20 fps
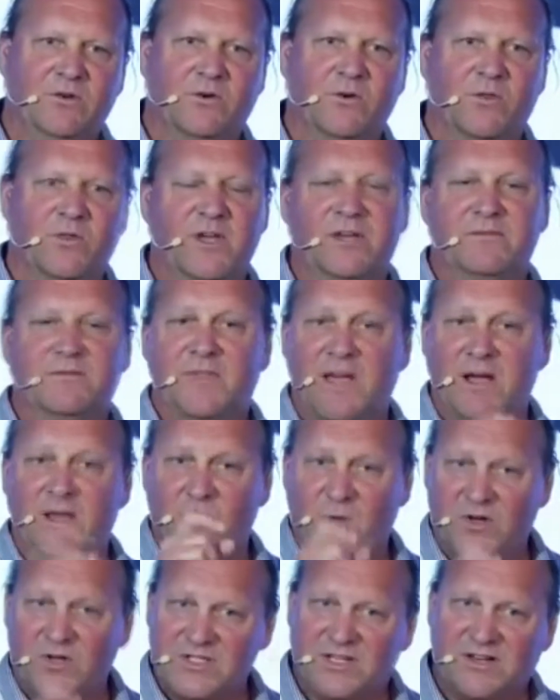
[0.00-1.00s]
or that
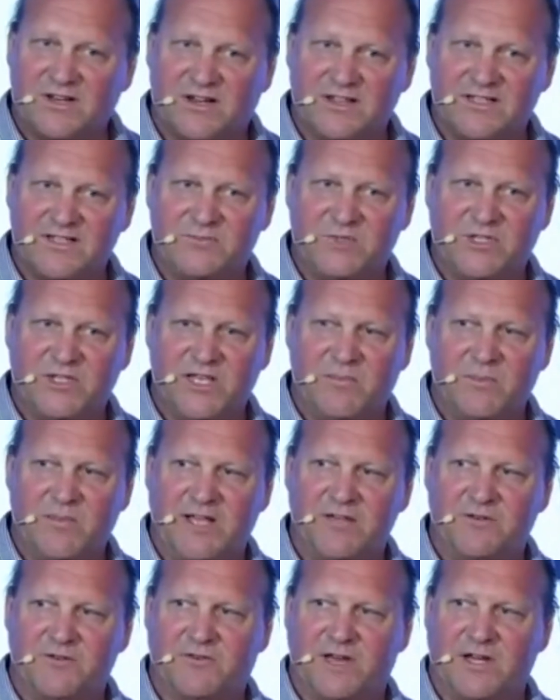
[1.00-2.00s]
there was an item in their
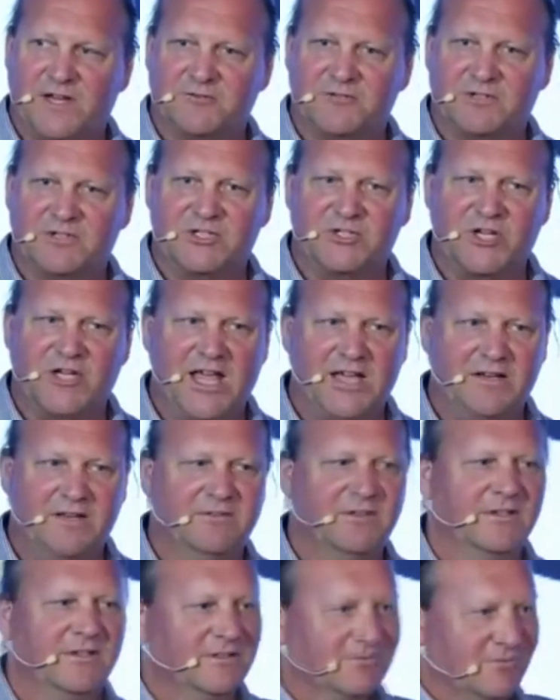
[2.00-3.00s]
manufacturing
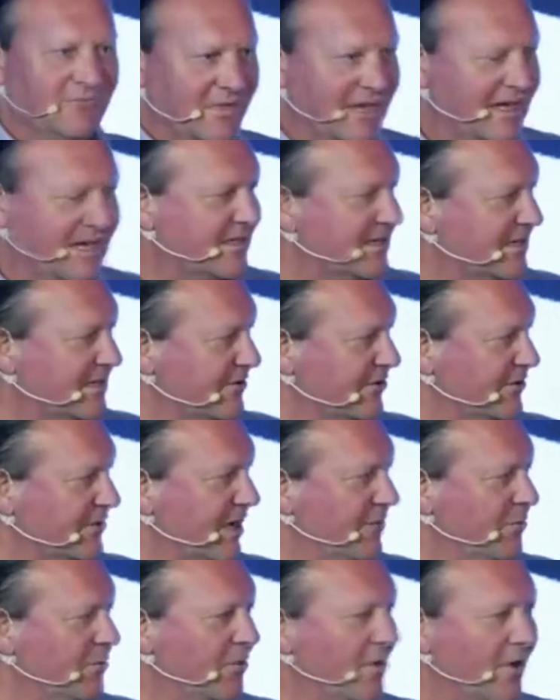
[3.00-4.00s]
chain with that serial
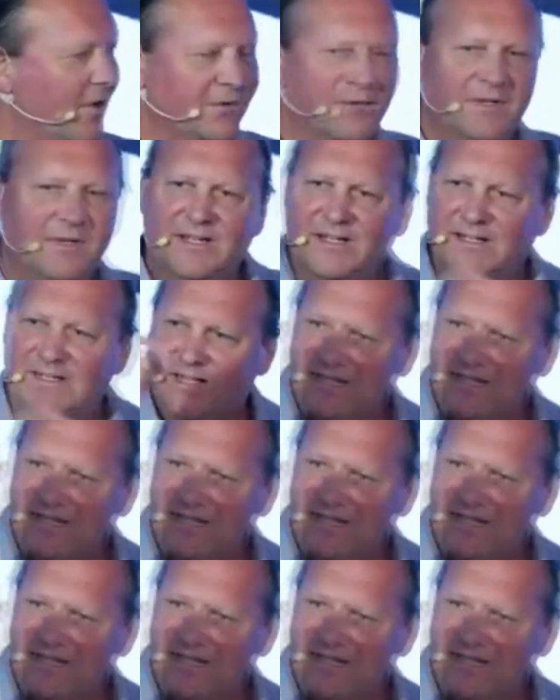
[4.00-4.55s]
number on,